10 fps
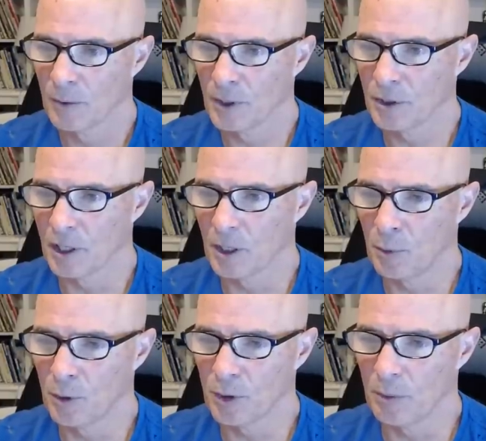Richard, on the
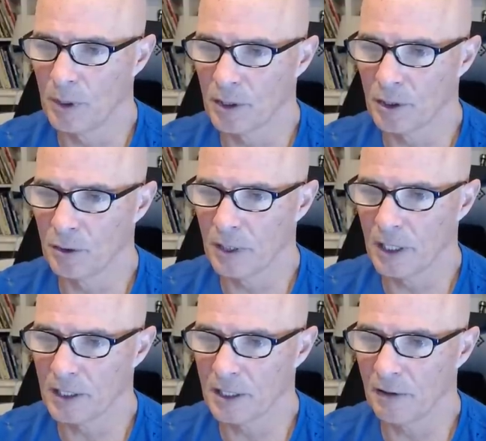pole, you mean the
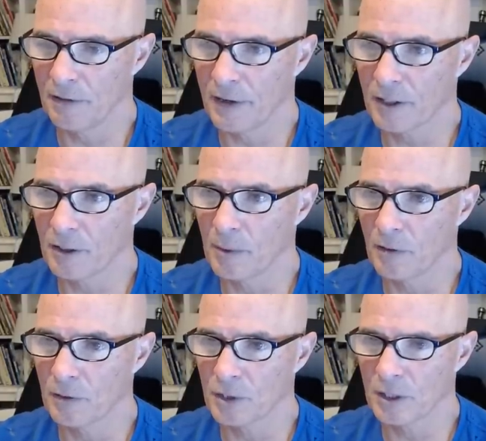suitcase style factory
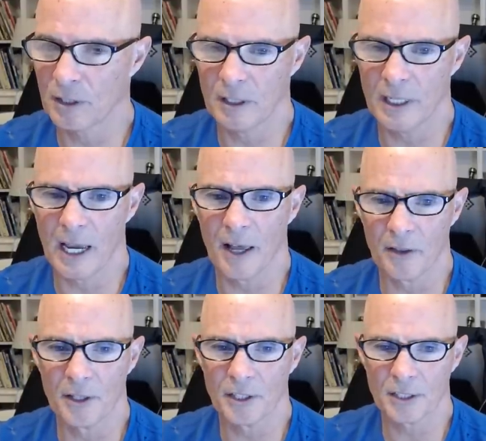mufflers? Yeah,
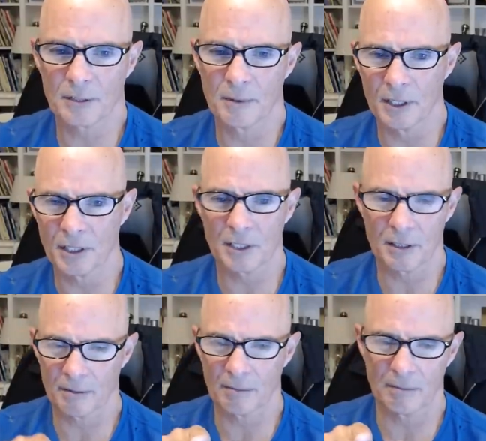this
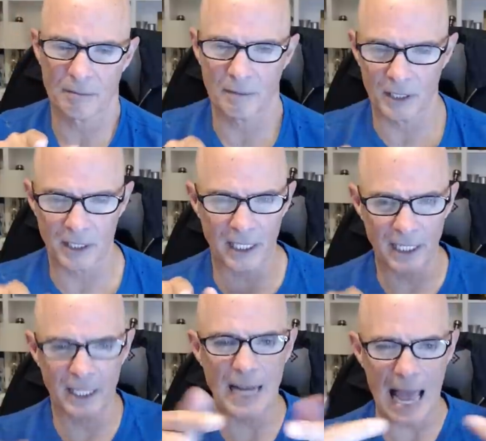this this
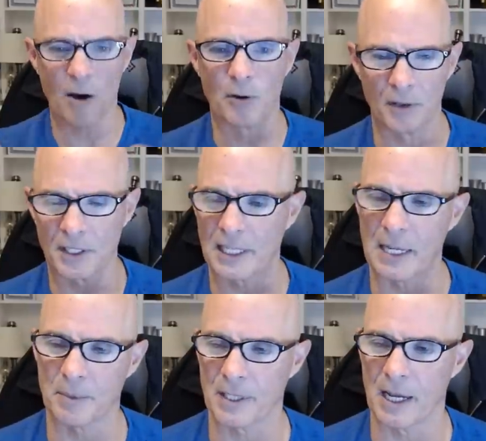in and out on the
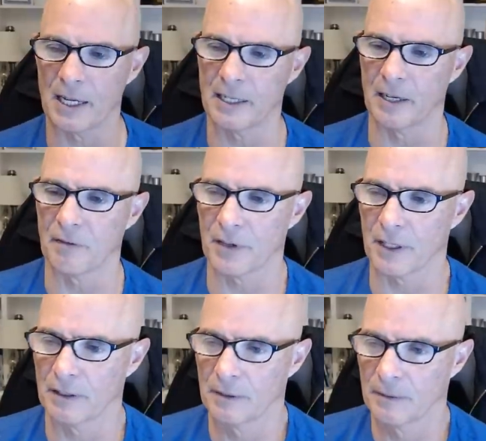same side kind of
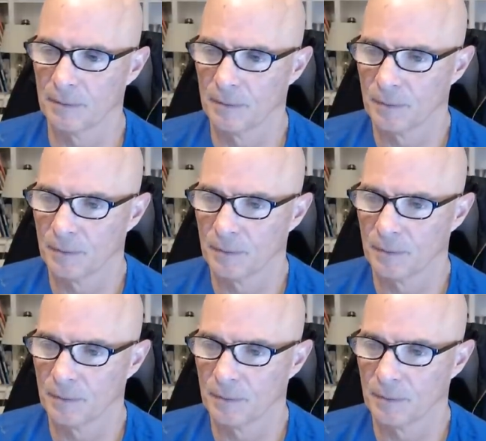thing.